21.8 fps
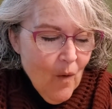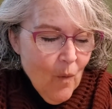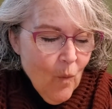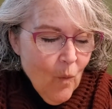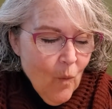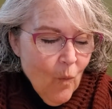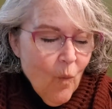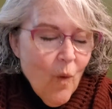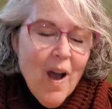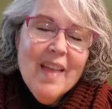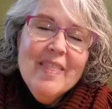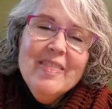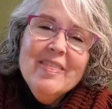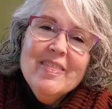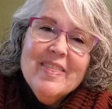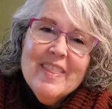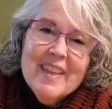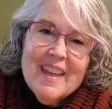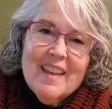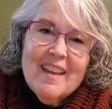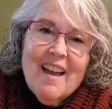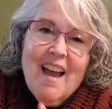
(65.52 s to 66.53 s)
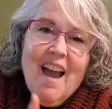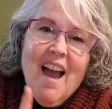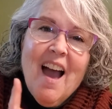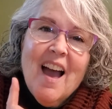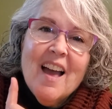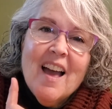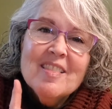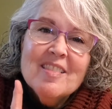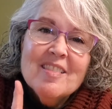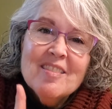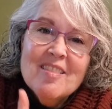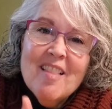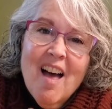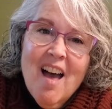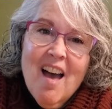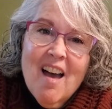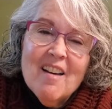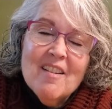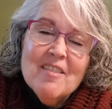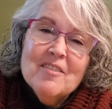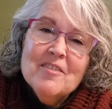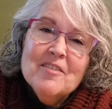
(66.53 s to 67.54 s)
one thing I
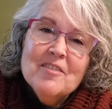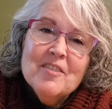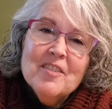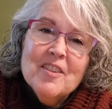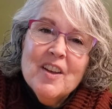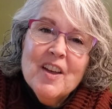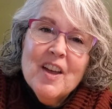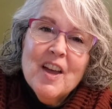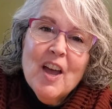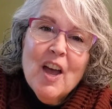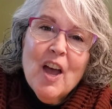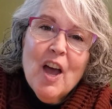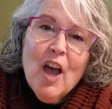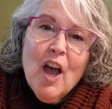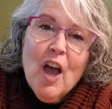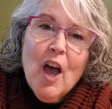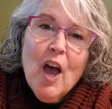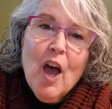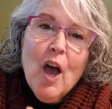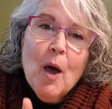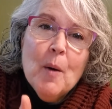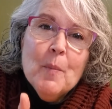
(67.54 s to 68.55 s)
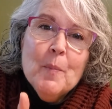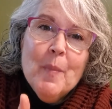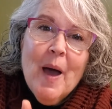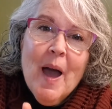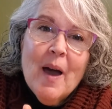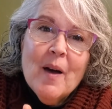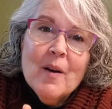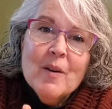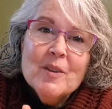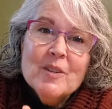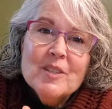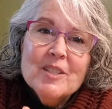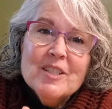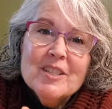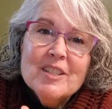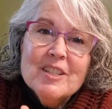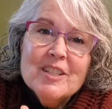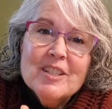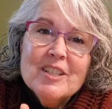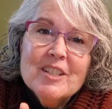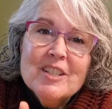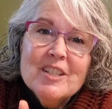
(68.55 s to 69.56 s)
love about
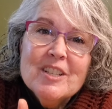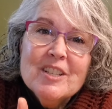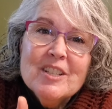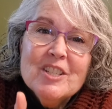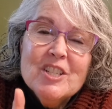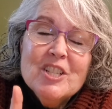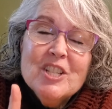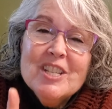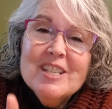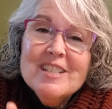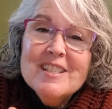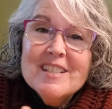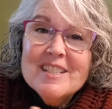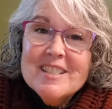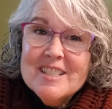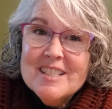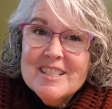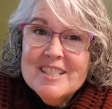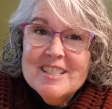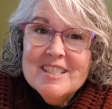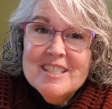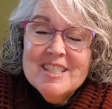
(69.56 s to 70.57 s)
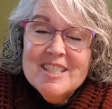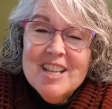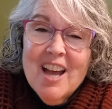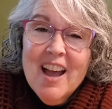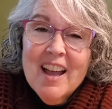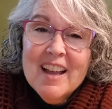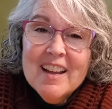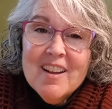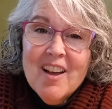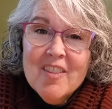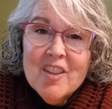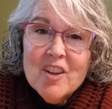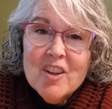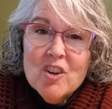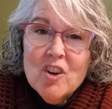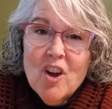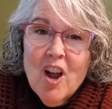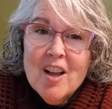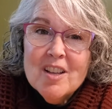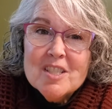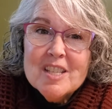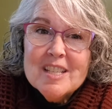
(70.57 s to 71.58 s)
Jesus dying on the
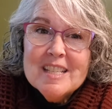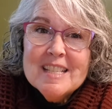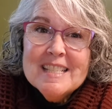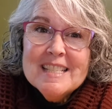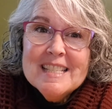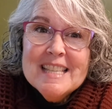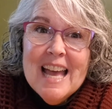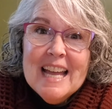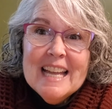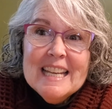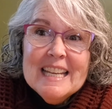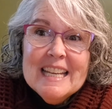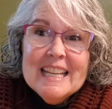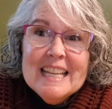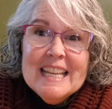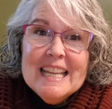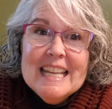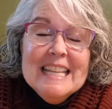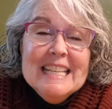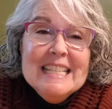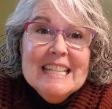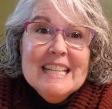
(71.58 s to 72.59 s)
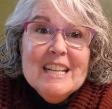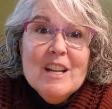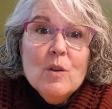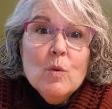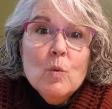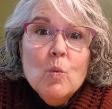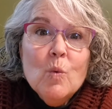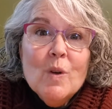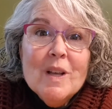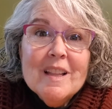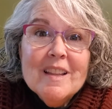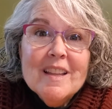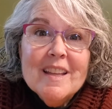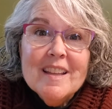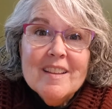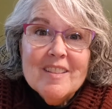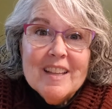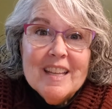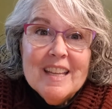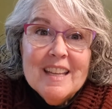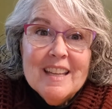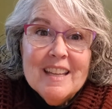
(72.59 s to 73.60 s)
cross is that he did it
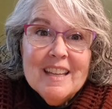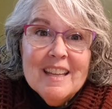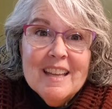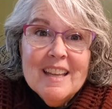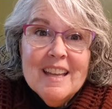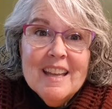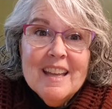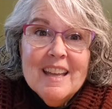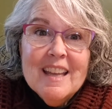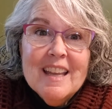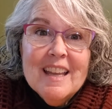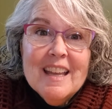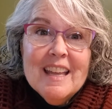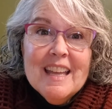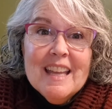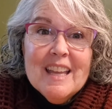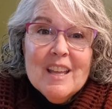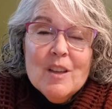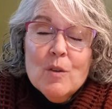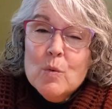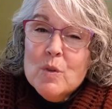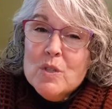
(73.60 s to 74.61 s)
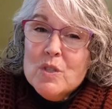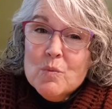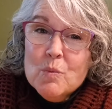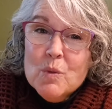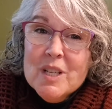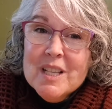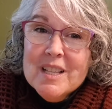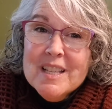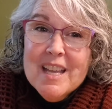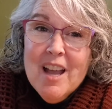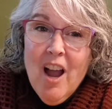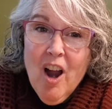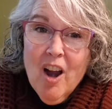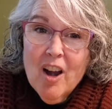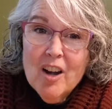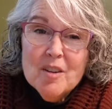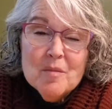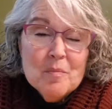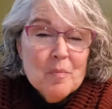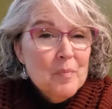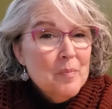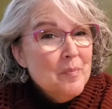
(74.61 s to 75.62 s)
willingly. It was really
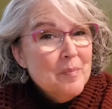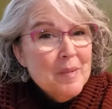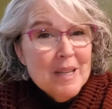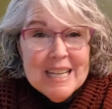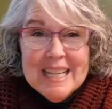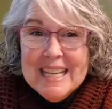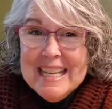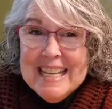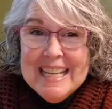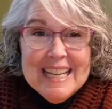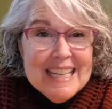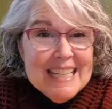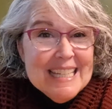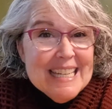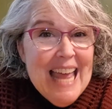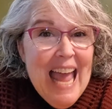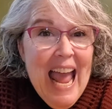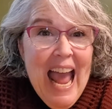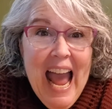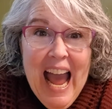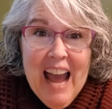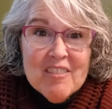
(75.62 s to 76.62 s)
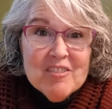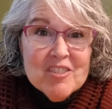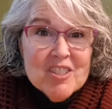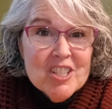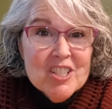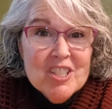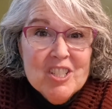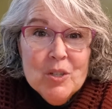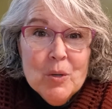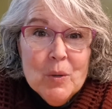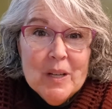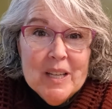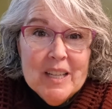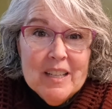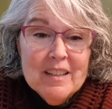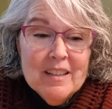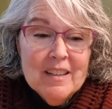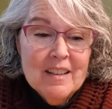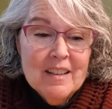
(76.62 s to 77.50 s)
hard, but he didn't have to do it.